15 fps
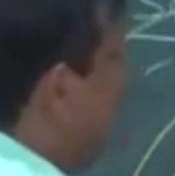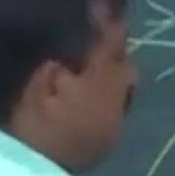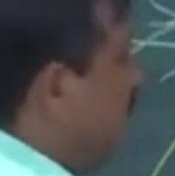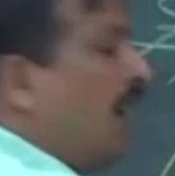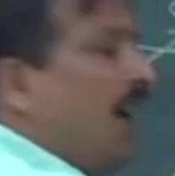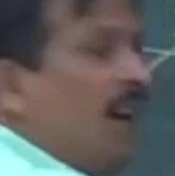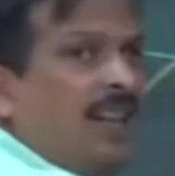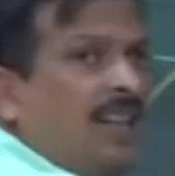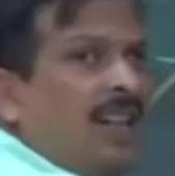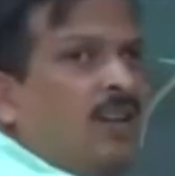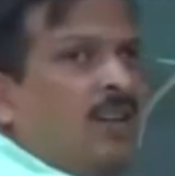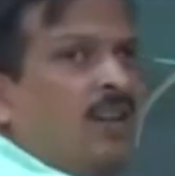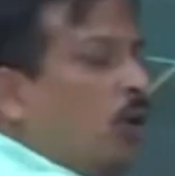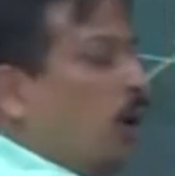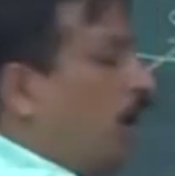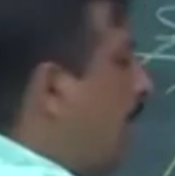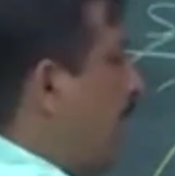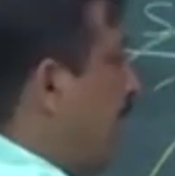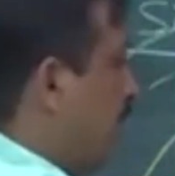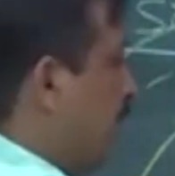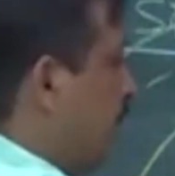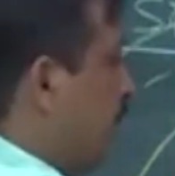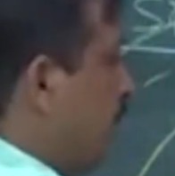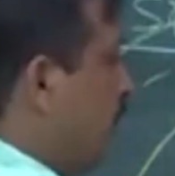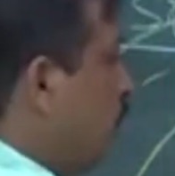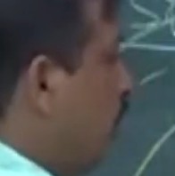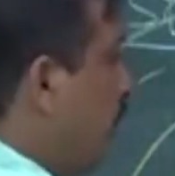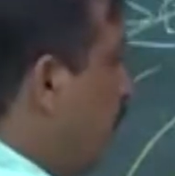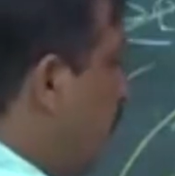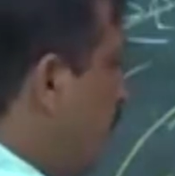tongue cannot go back.
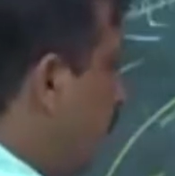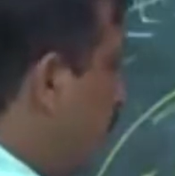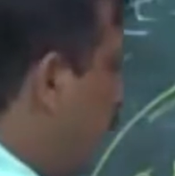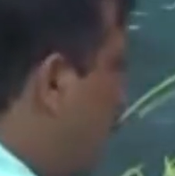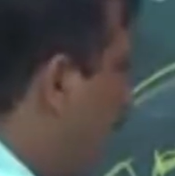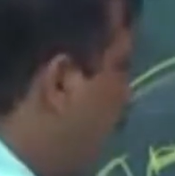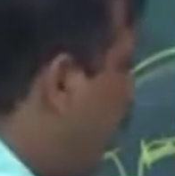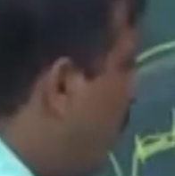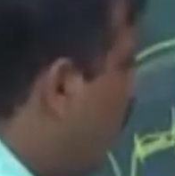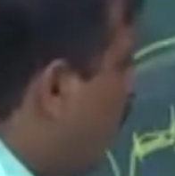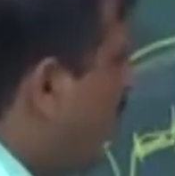So, the back of